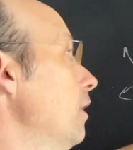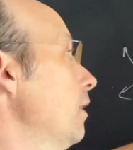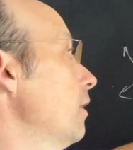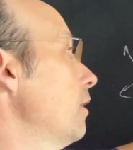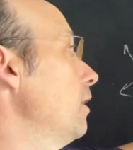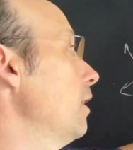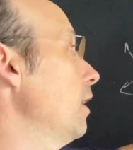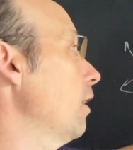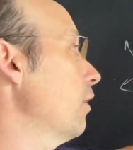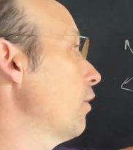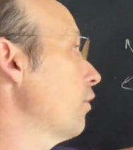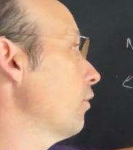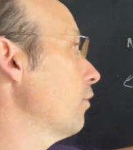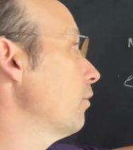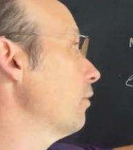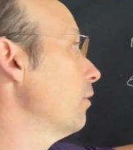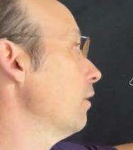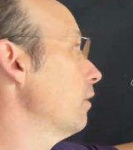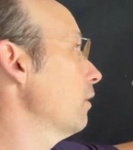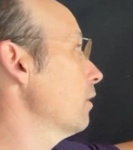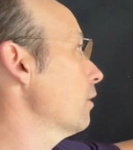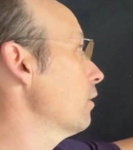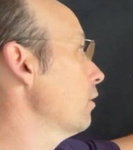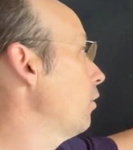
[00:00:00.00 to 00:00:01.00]
the other
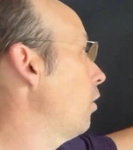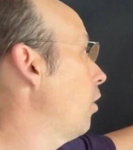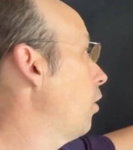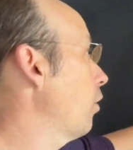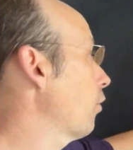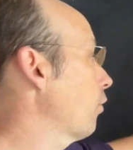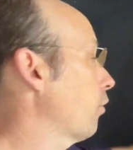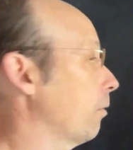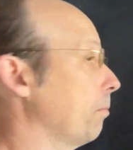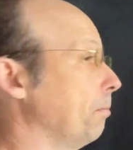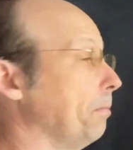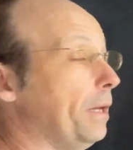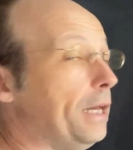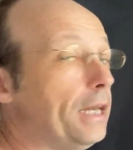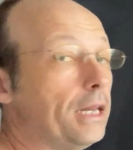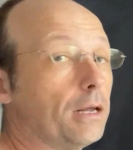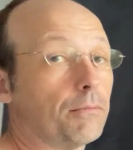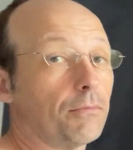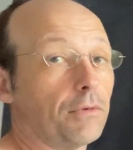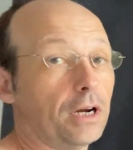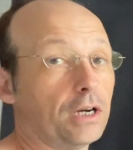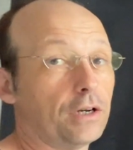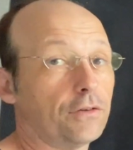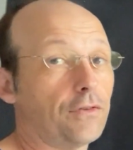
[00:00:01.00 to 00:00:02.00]
longer and
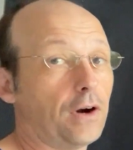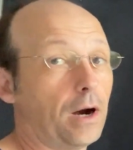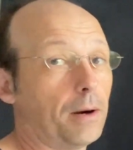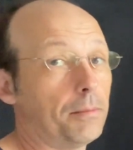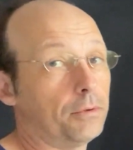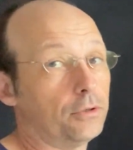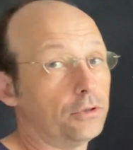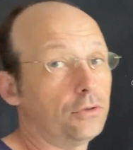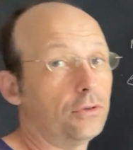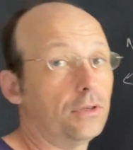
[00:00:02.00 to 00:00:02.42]
medium range fibers,